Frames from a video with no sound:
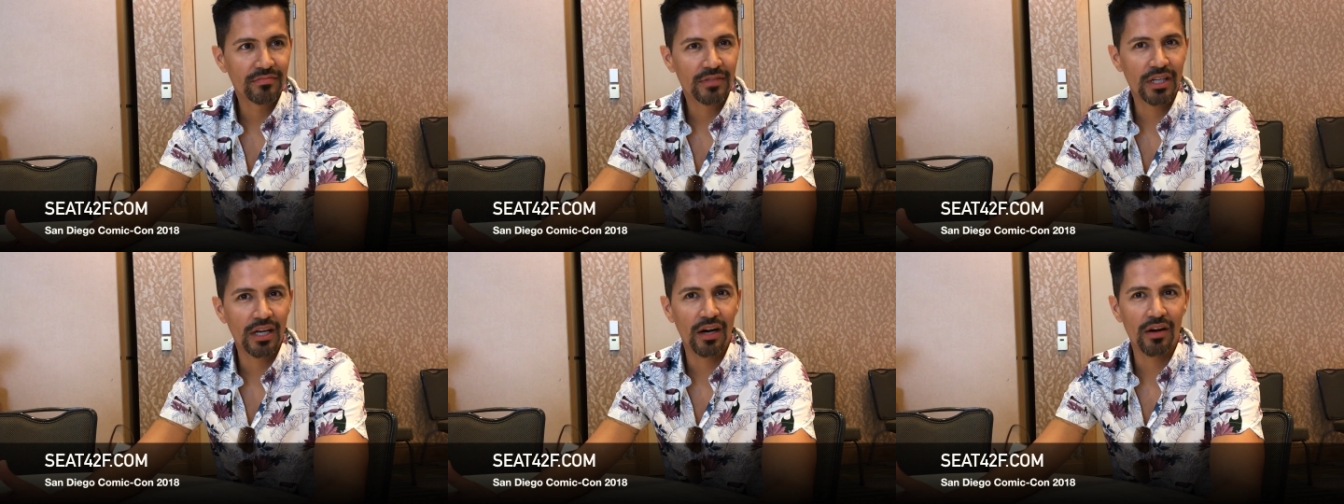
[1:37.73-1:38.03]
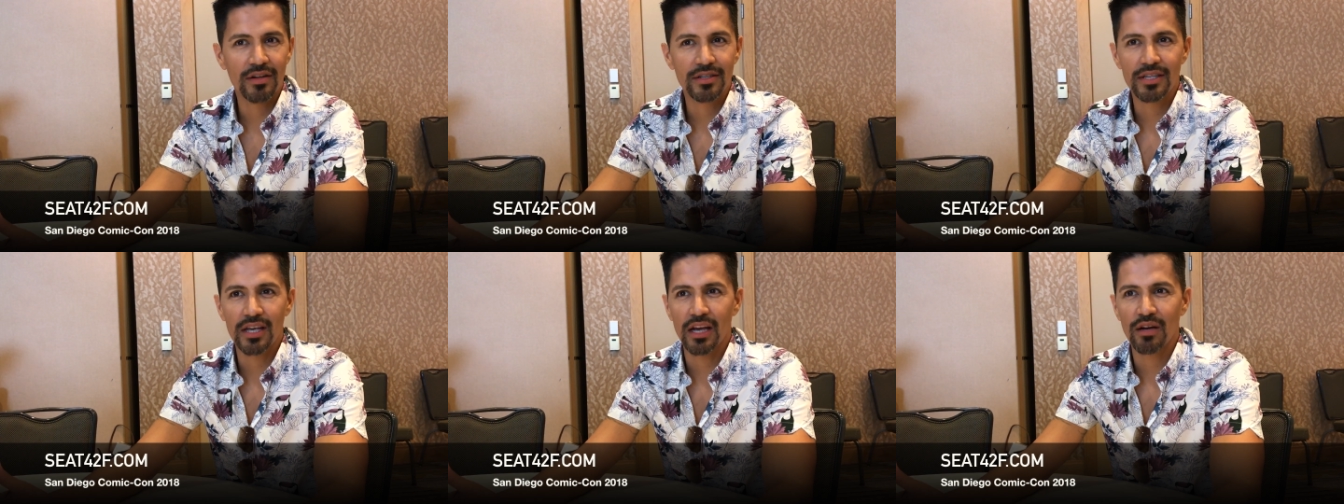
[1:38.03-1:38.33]
You
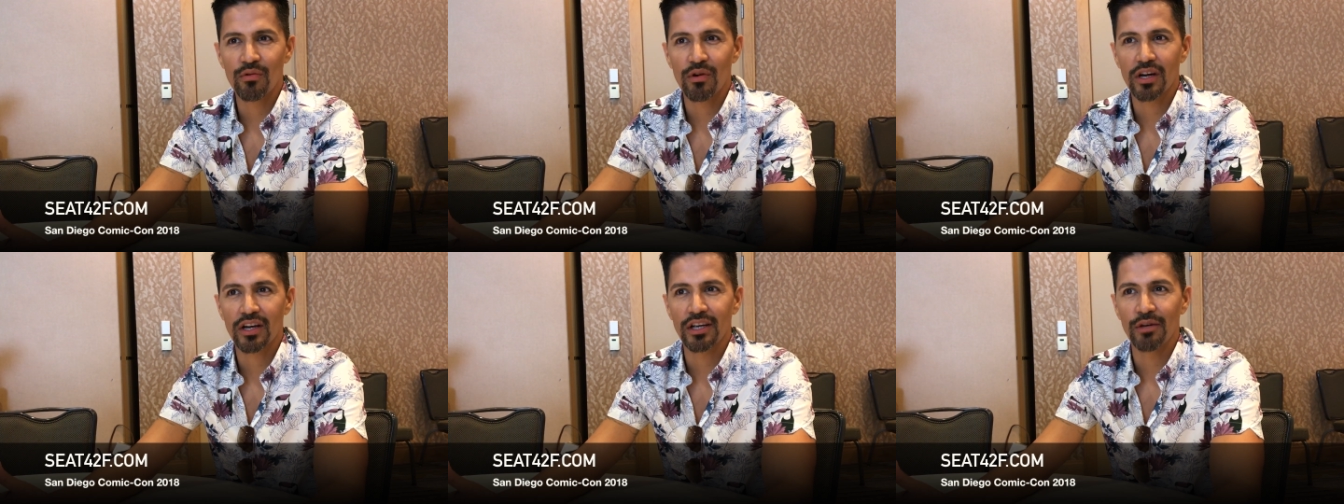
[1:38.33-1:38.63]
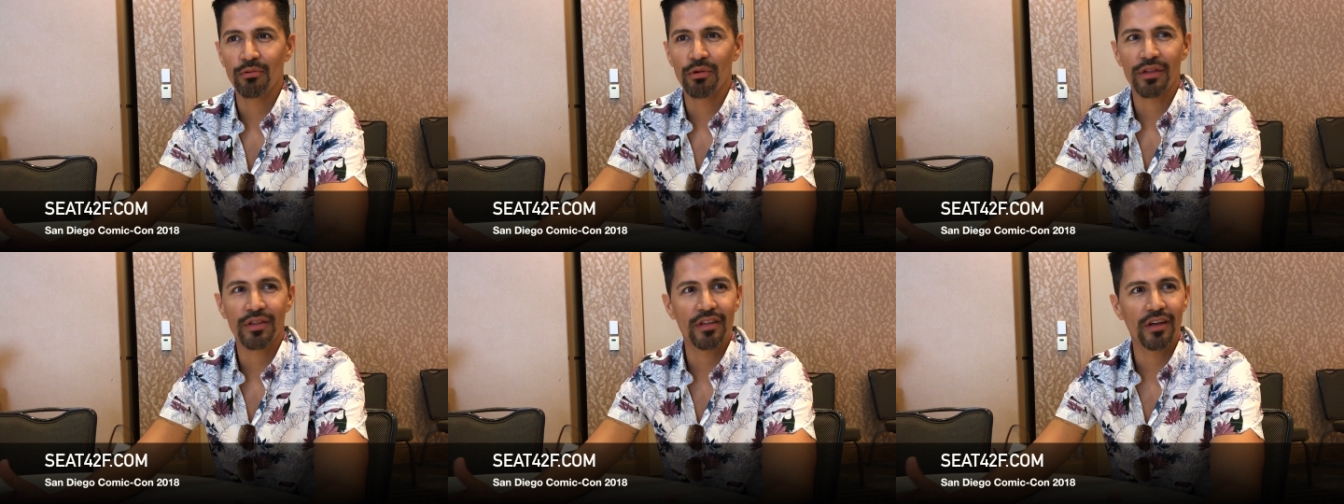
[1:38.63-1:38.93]
know, it's like
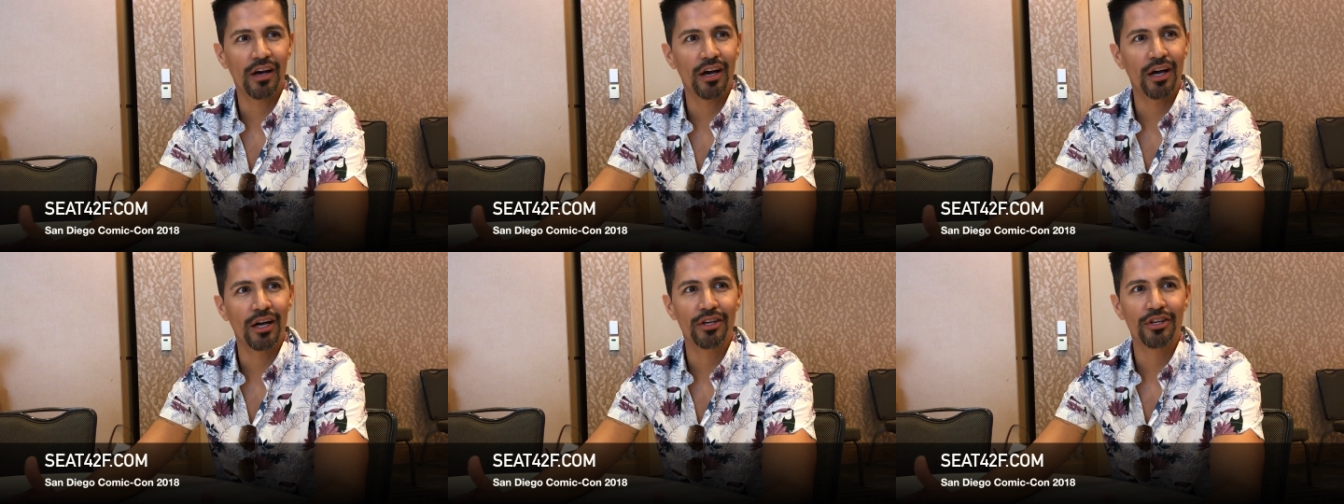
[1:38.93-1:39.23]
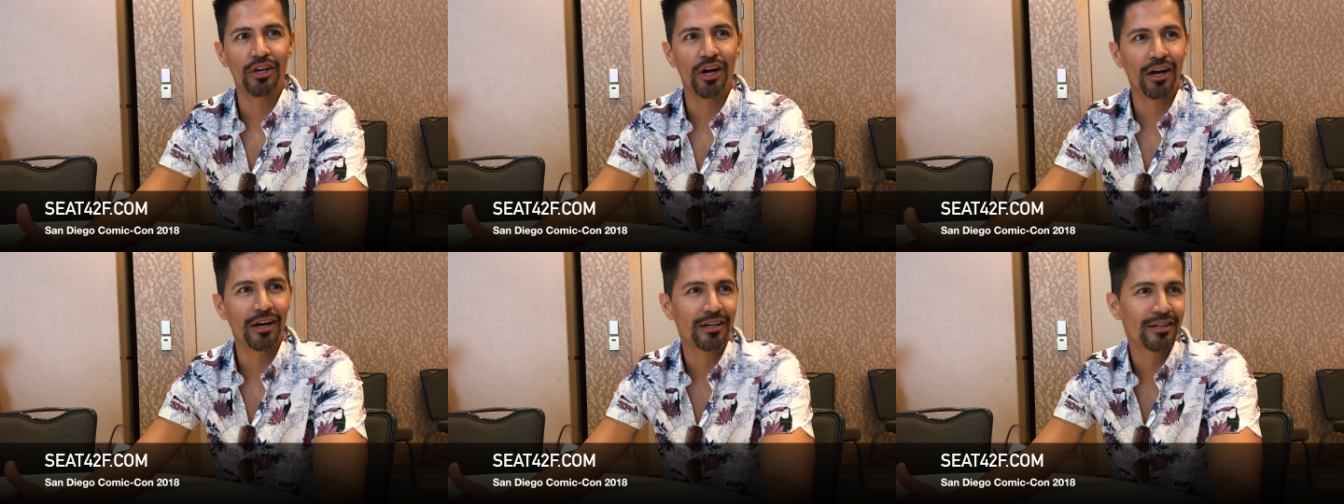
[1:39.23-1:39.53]
working with uh,
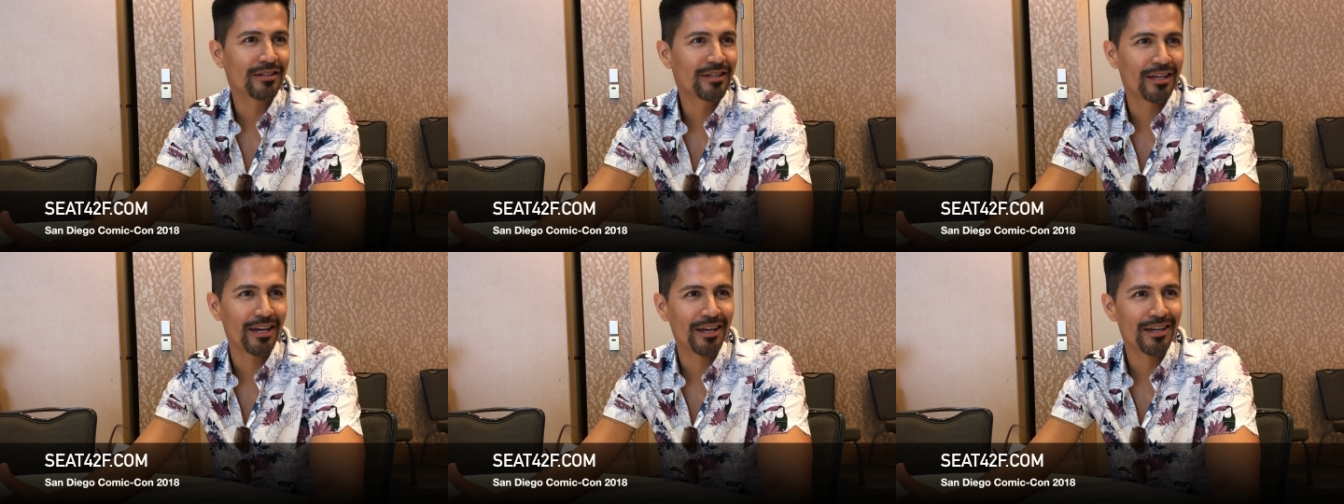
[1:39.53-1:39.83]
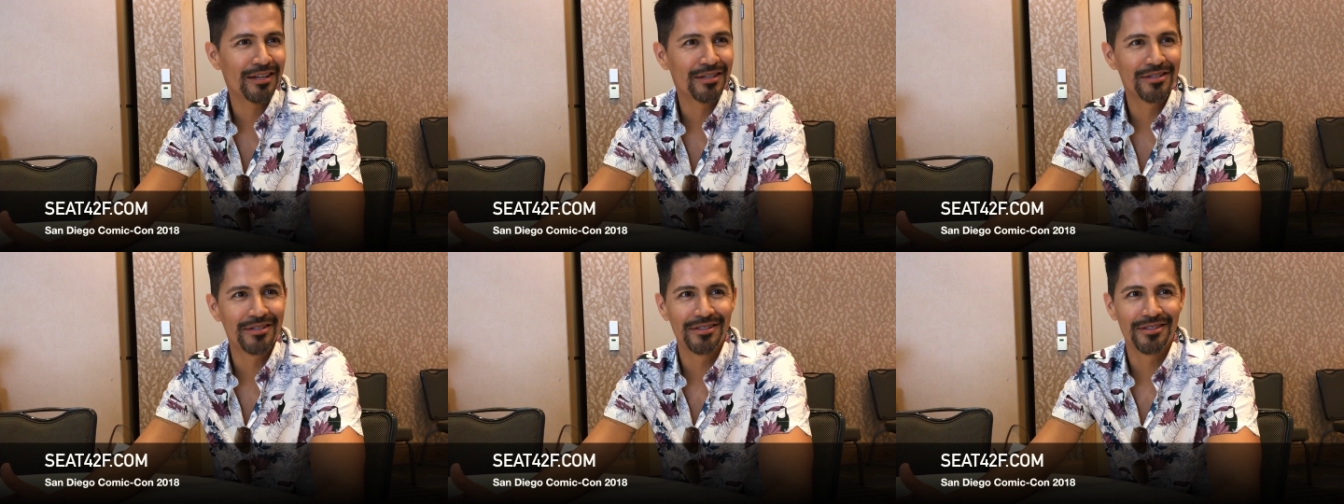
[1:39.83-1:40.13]
young
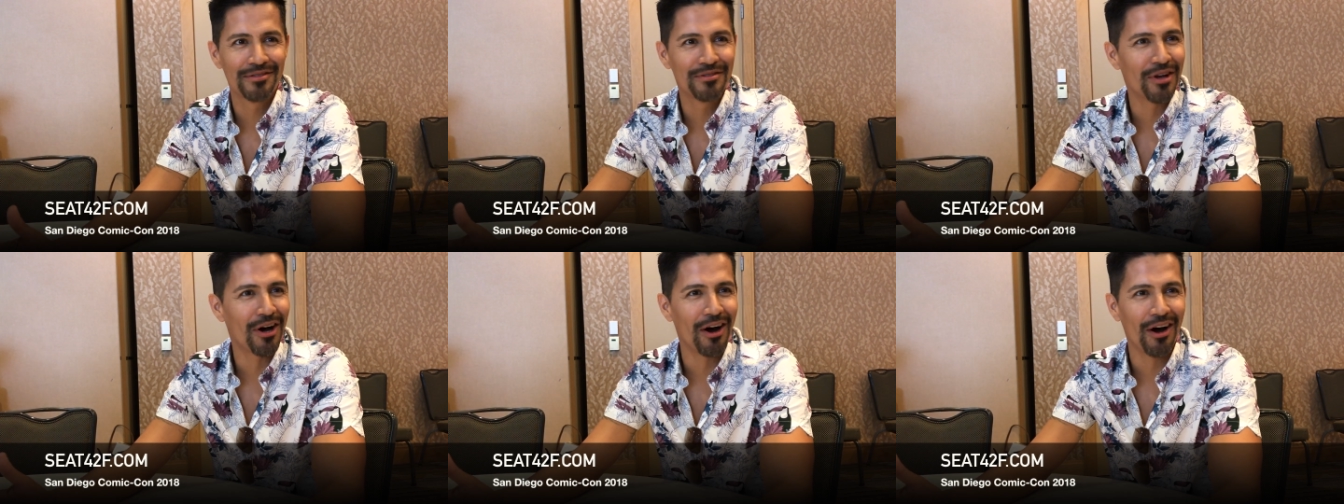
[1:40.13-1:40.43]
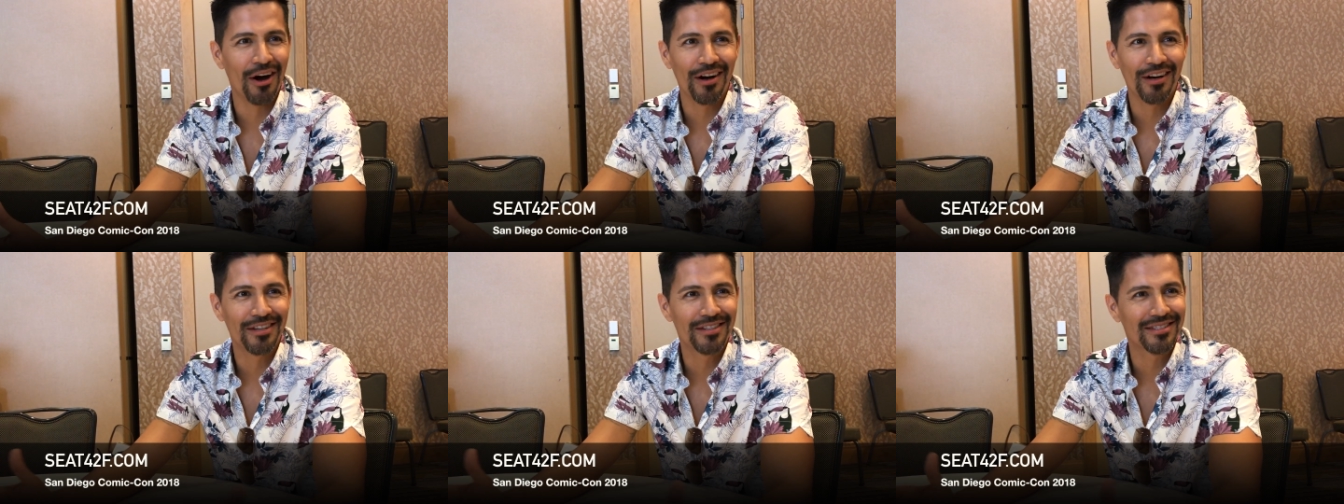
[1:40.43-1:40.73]
kids,
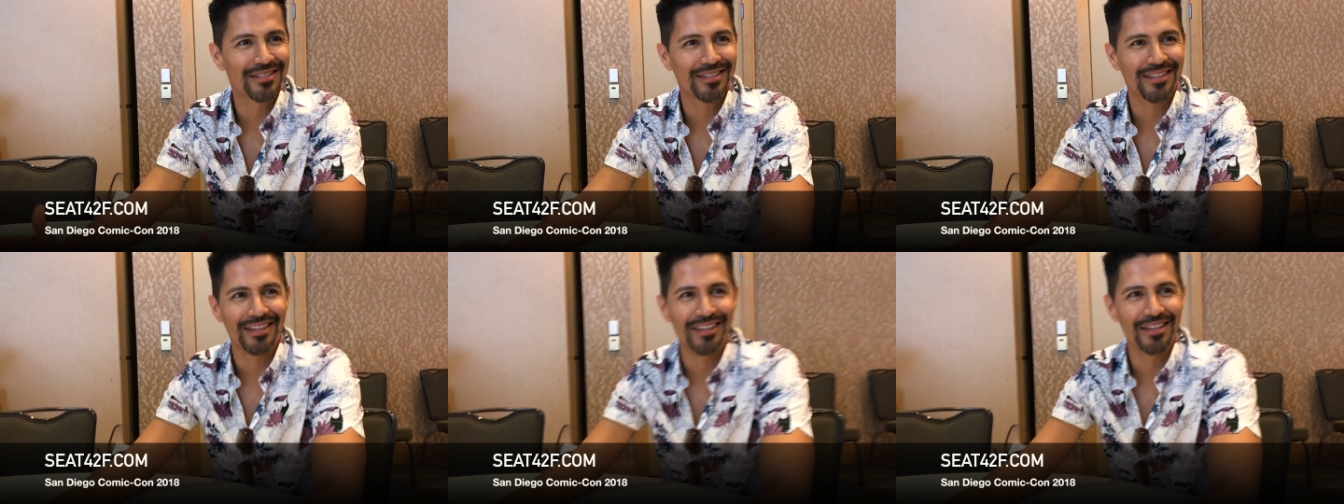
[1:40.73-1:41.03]
dogs.